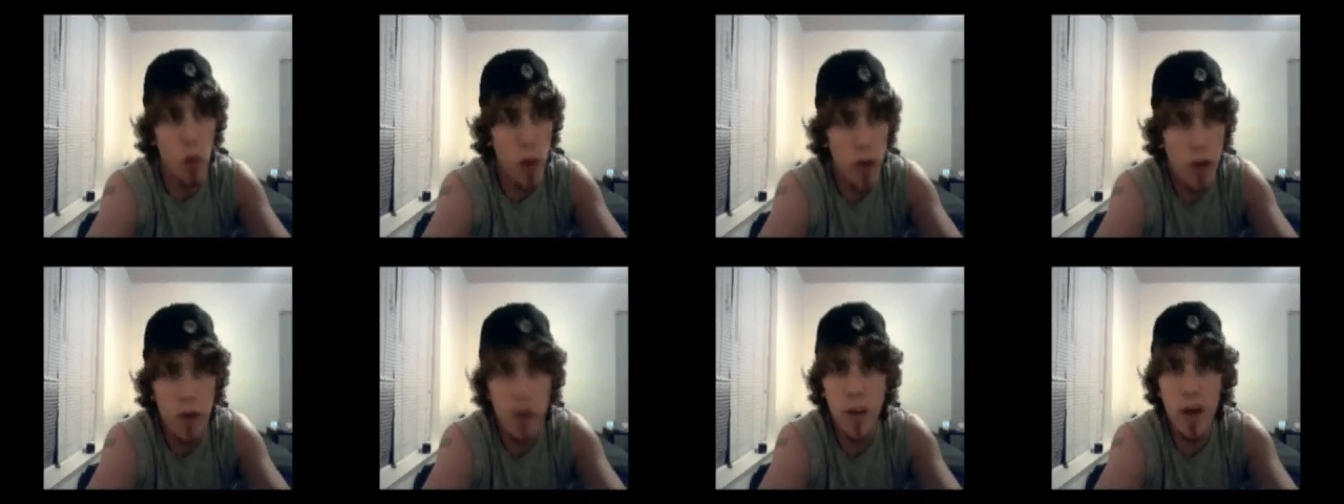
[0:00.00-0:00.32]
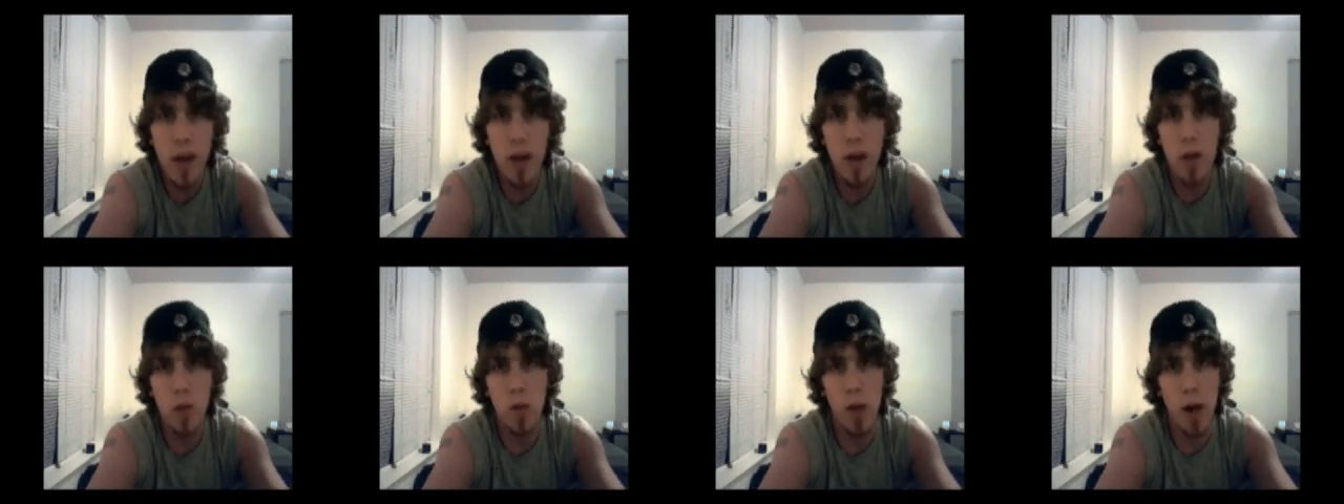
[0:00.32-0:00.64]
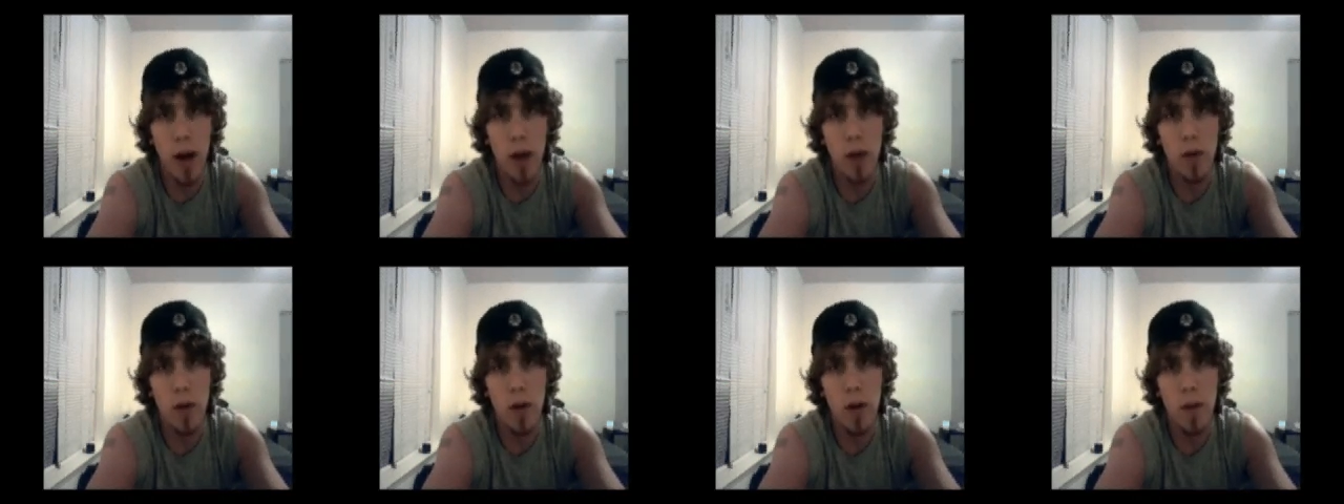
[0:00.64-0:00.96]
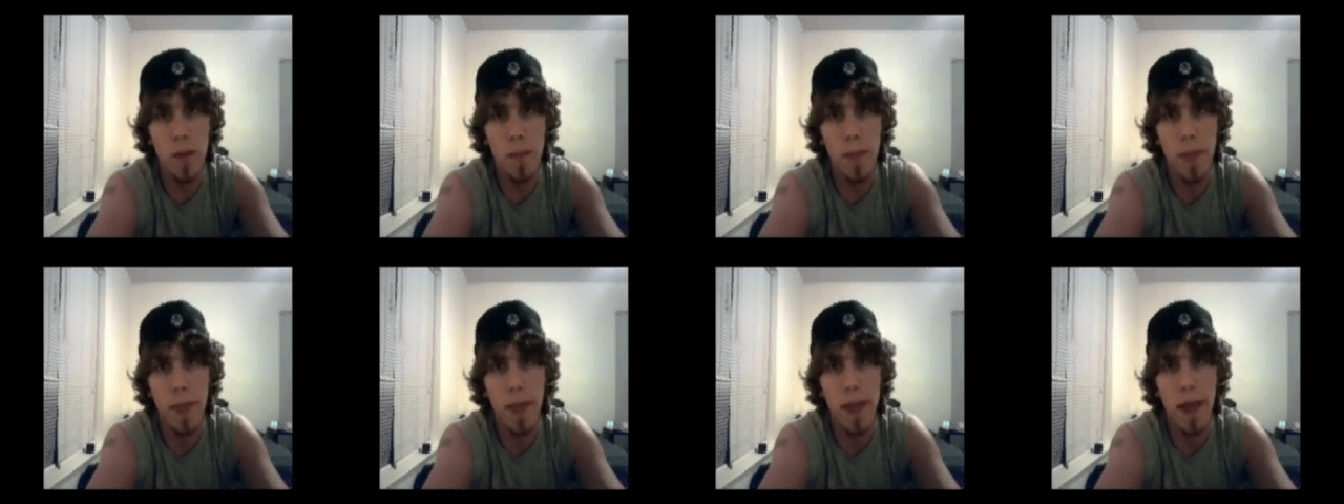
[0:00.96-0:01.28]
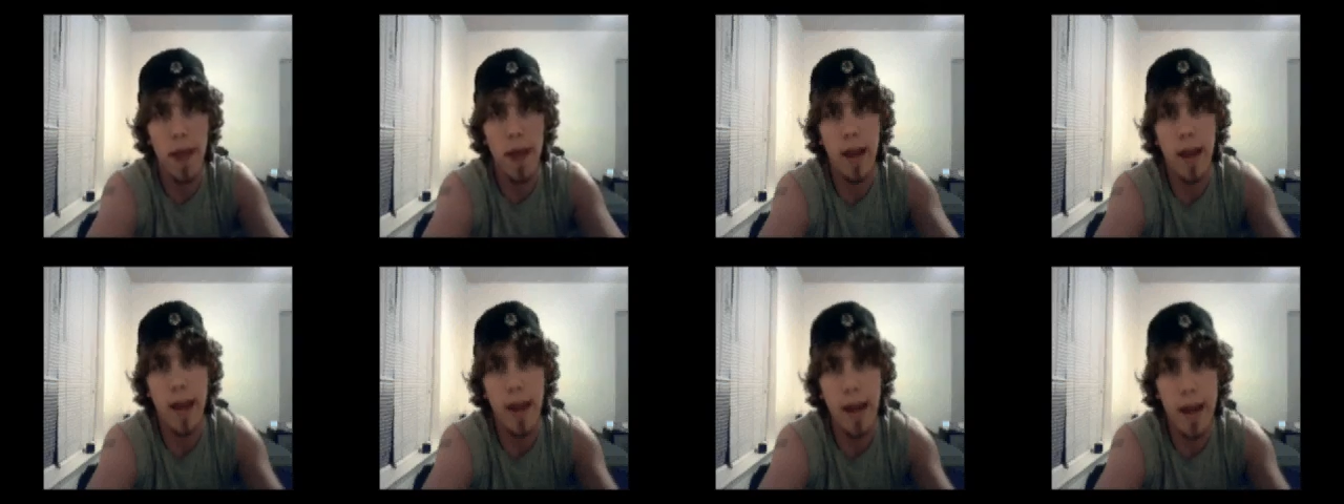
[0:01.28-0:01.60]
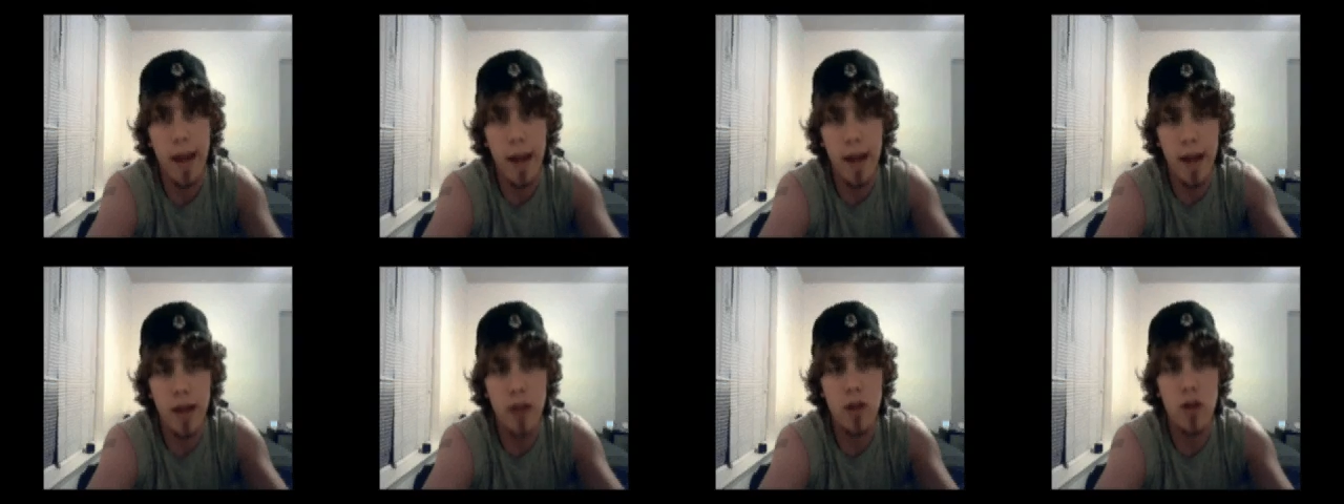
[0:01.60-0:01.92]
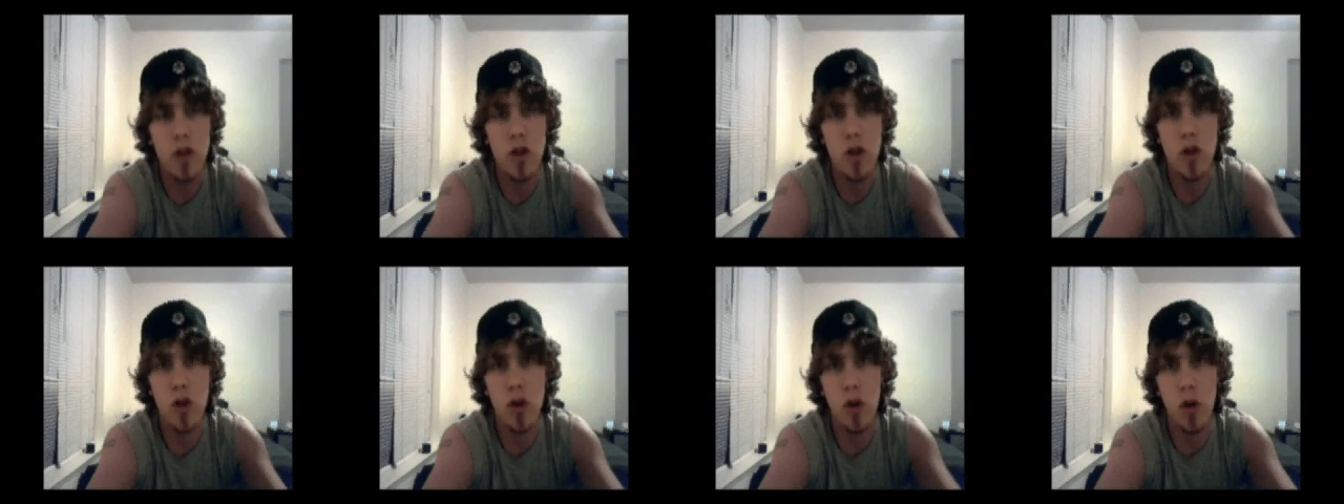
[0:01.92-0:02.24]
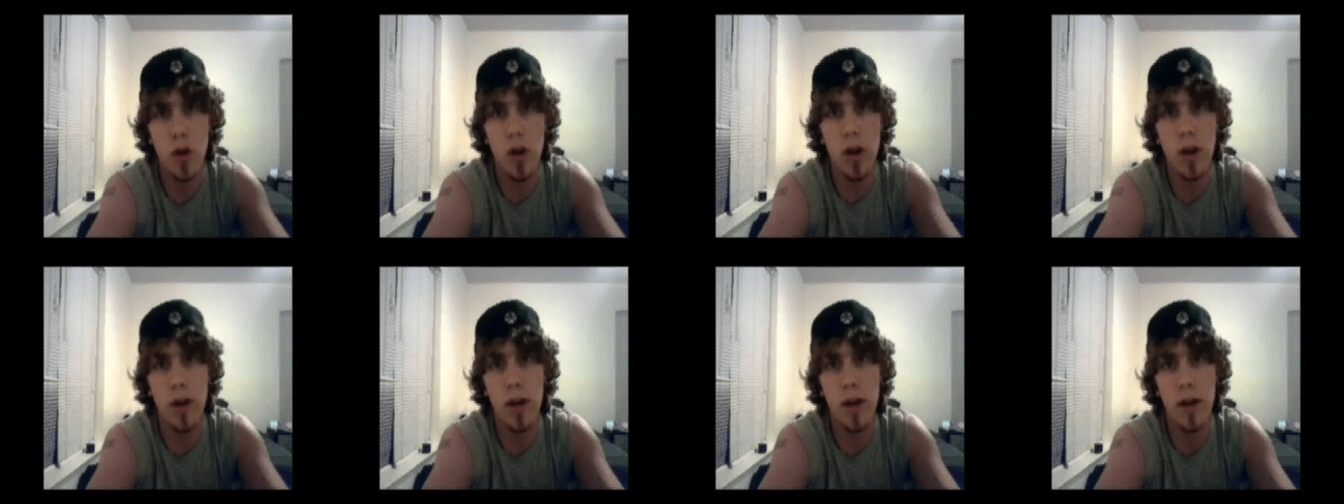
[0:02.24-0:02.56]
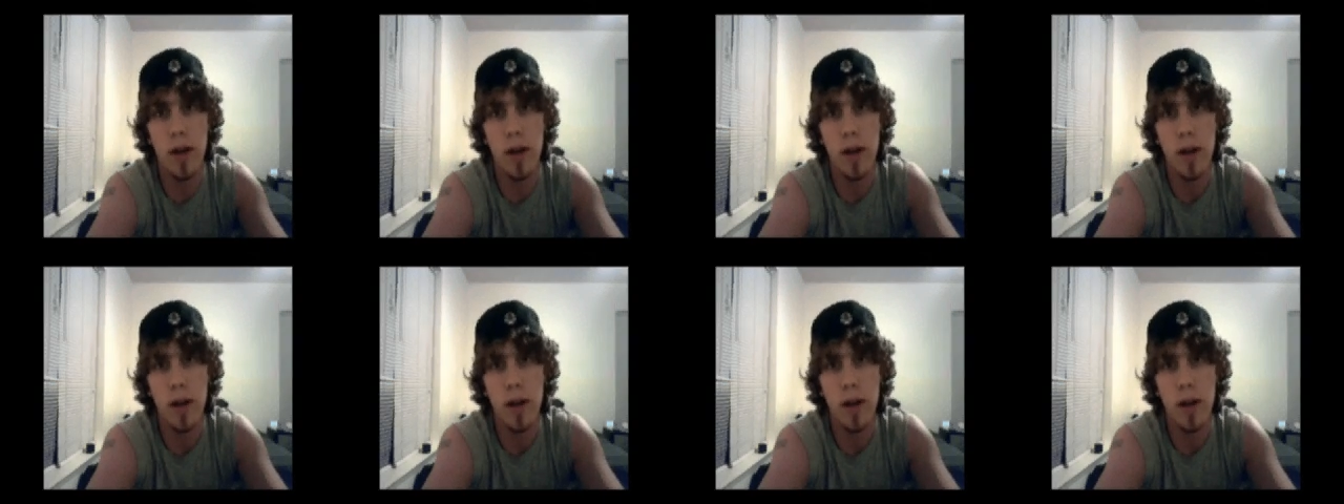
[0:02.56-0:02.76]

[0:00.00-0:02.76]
When you get a router, it should